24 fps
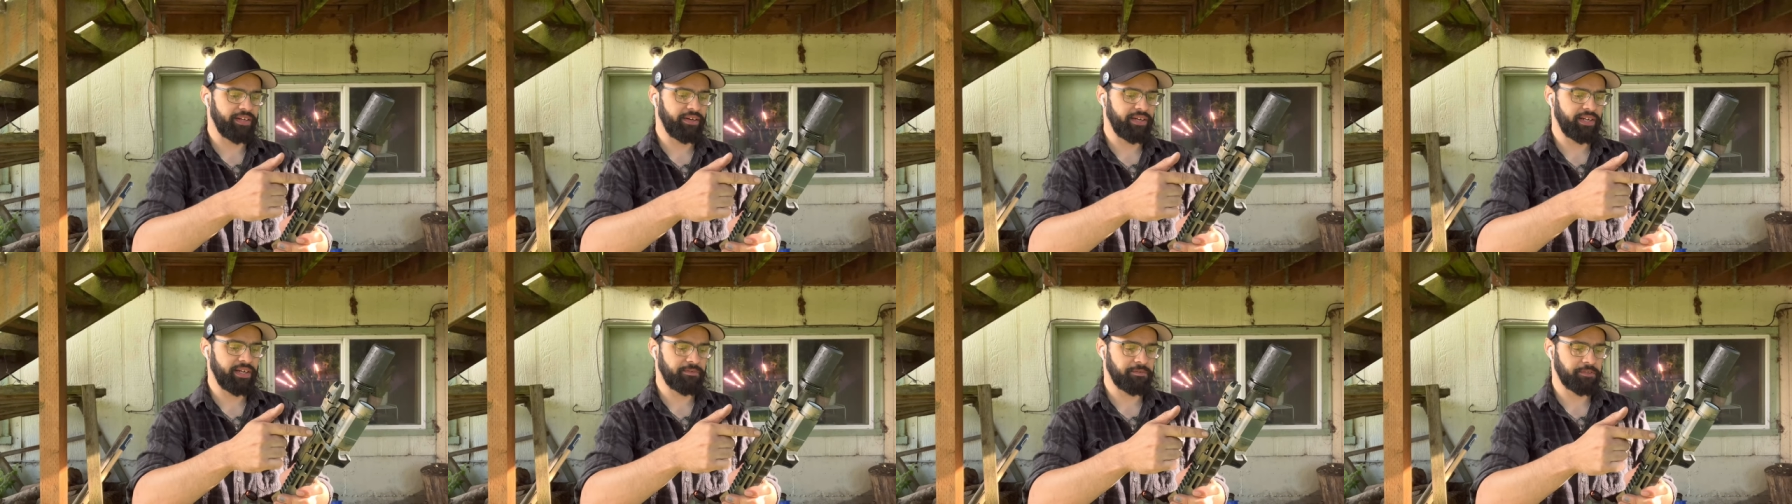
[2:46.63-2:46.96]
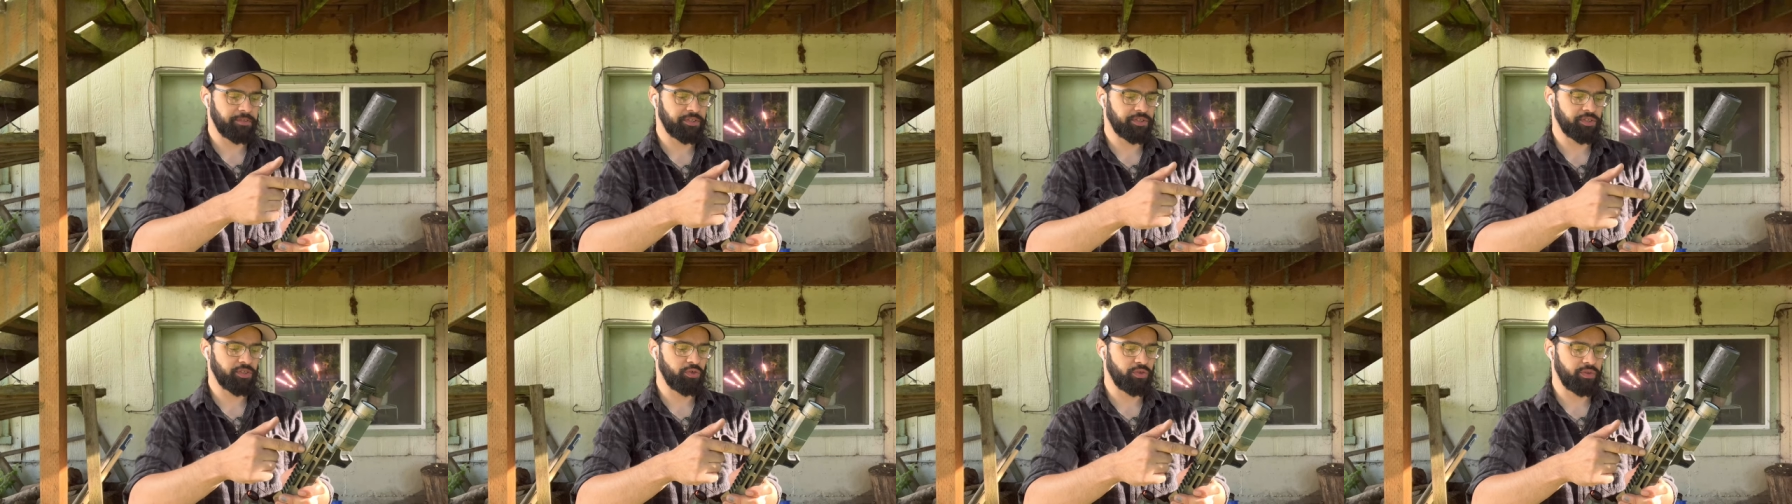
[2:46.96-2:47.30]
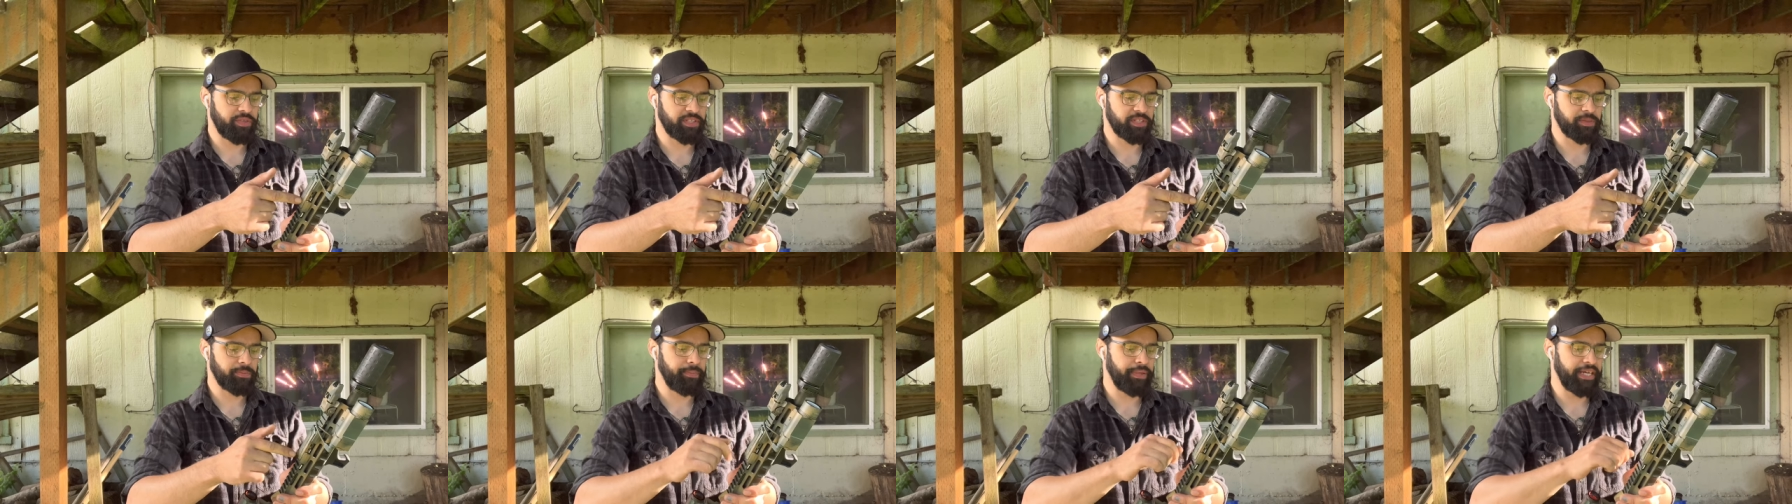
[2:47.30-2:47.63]
I'd have to scoot
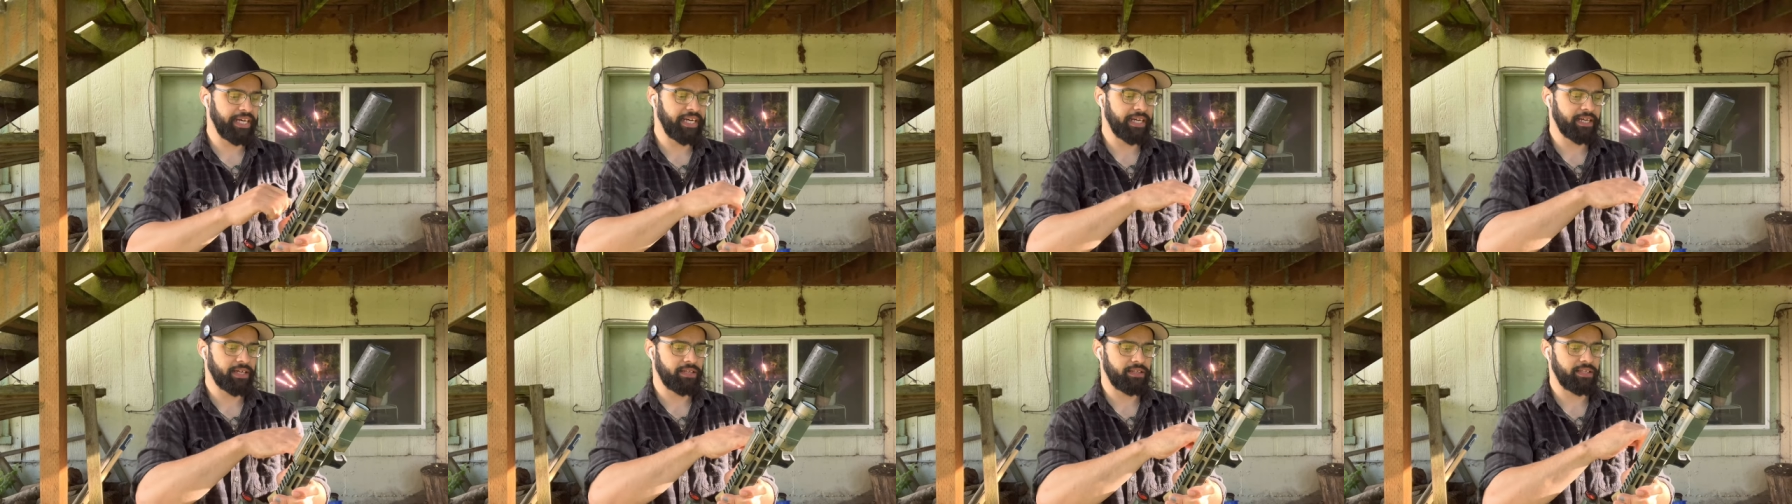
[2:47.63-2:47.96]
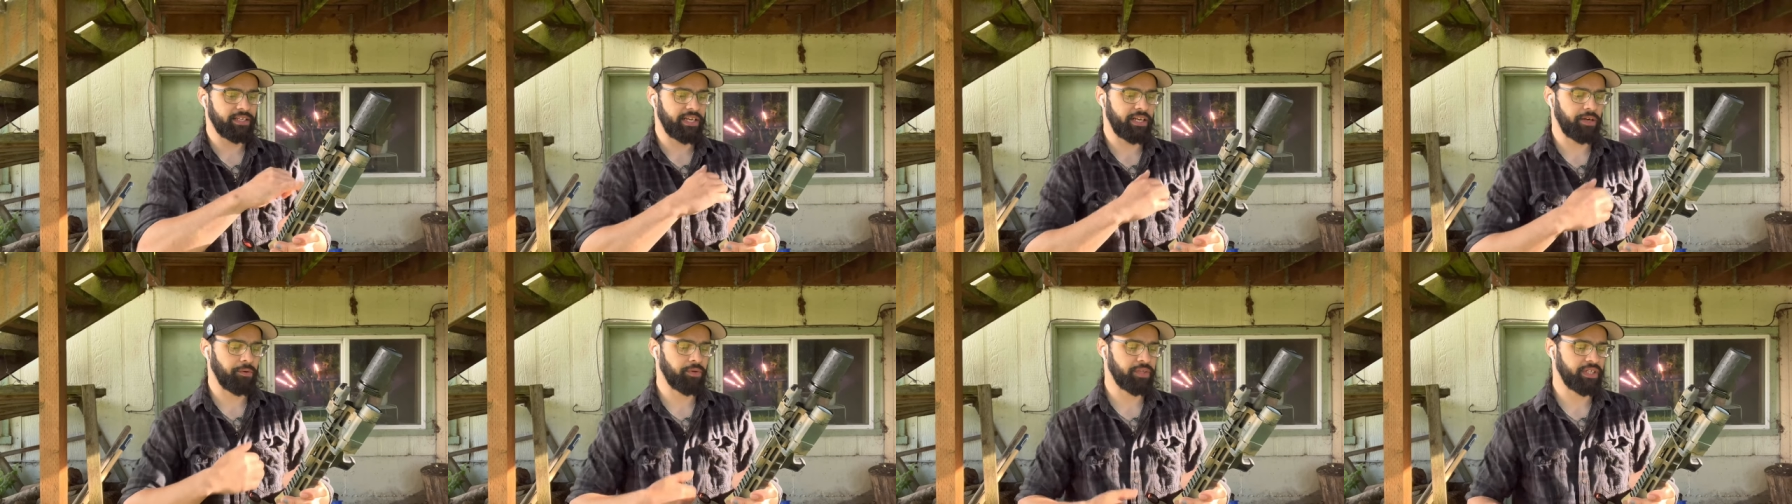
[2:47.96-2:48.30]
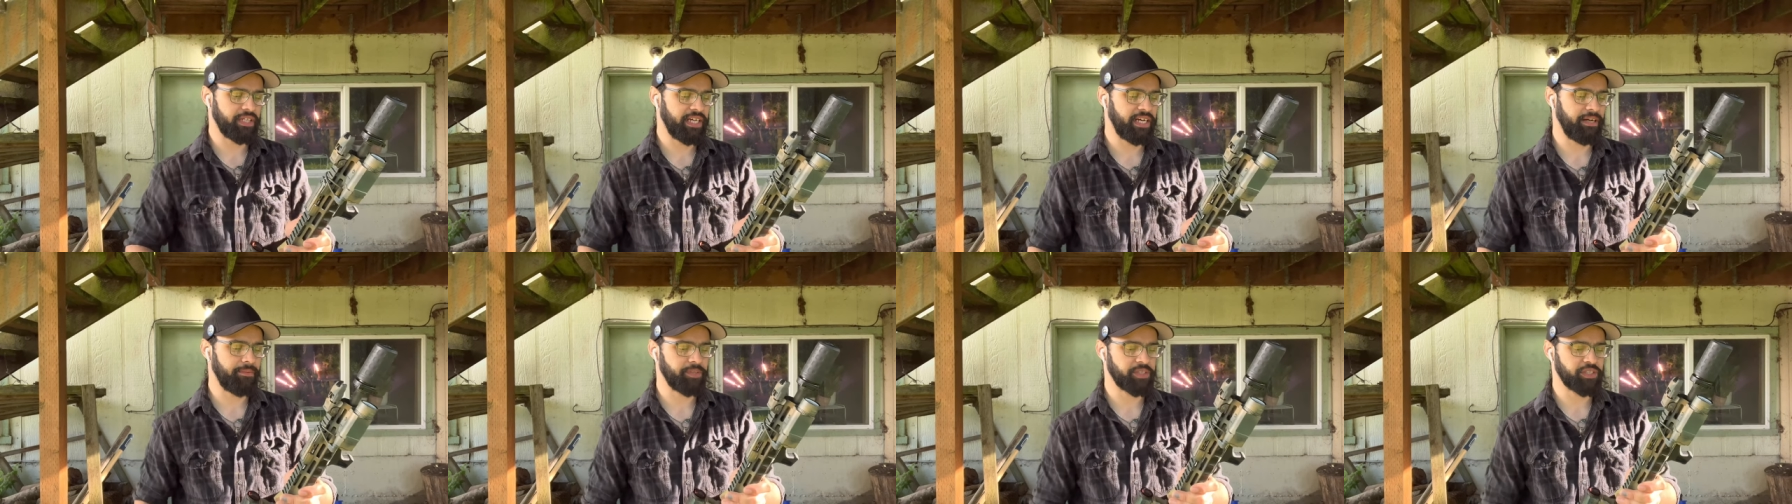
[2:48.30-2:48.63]
this back and then I
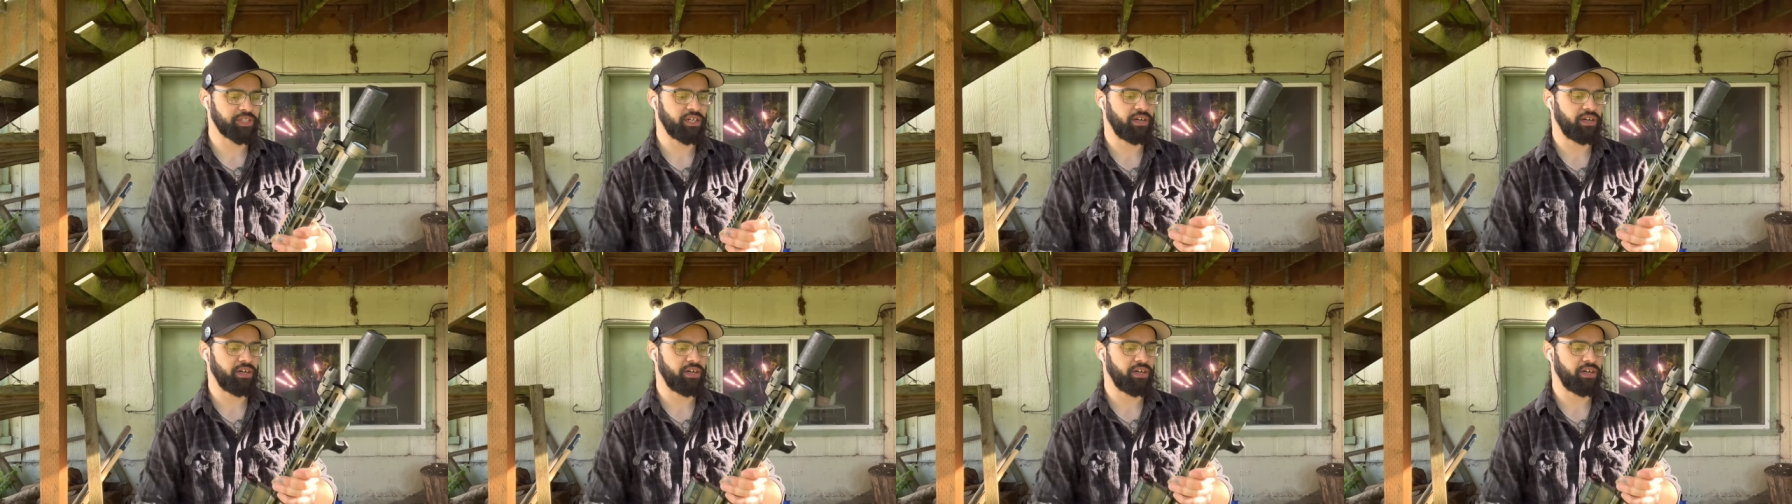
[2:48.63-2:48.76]
wouldn't have as